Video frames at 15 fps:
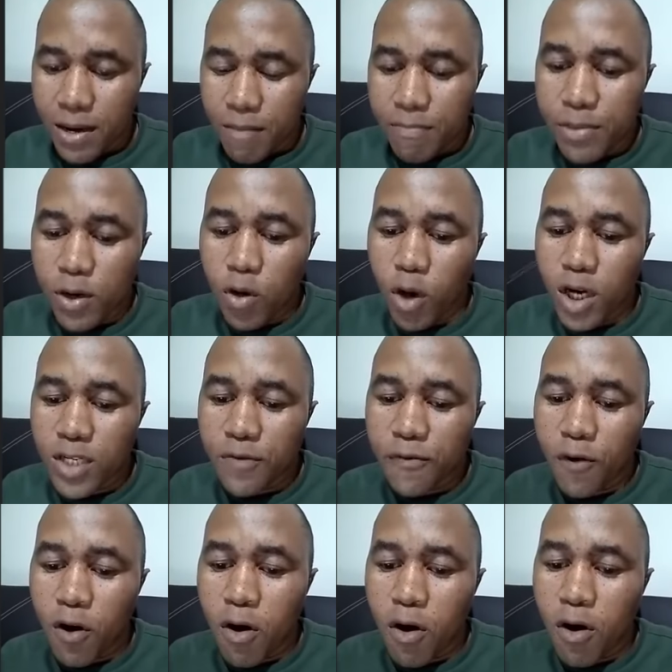because
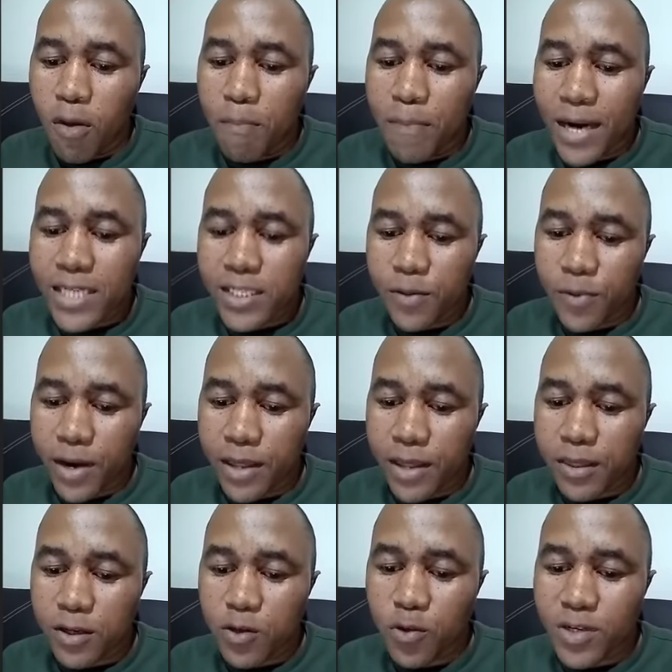for
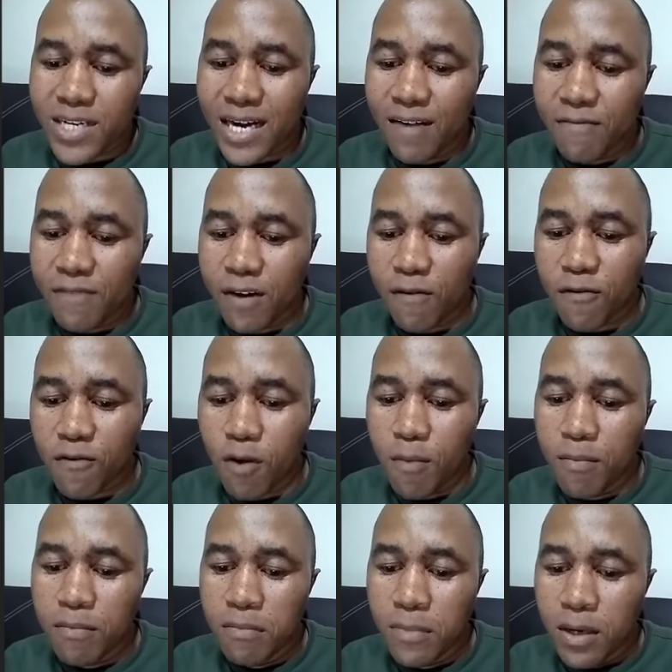Butterworth to travel
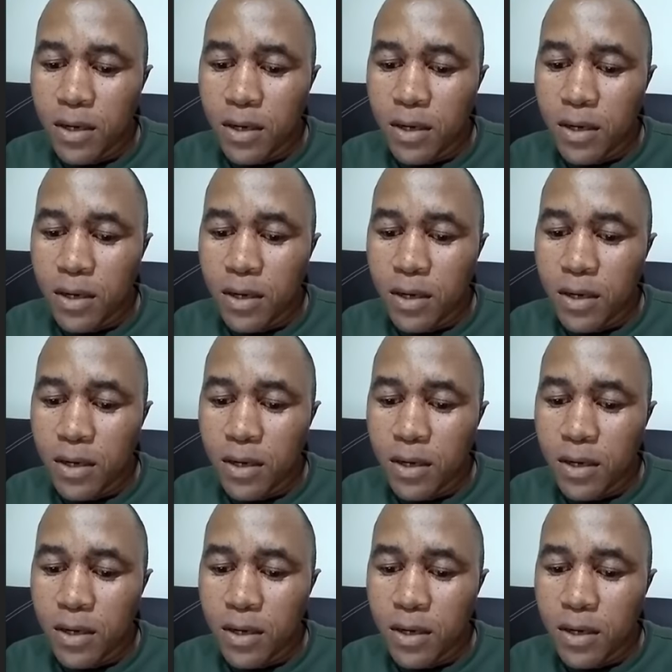from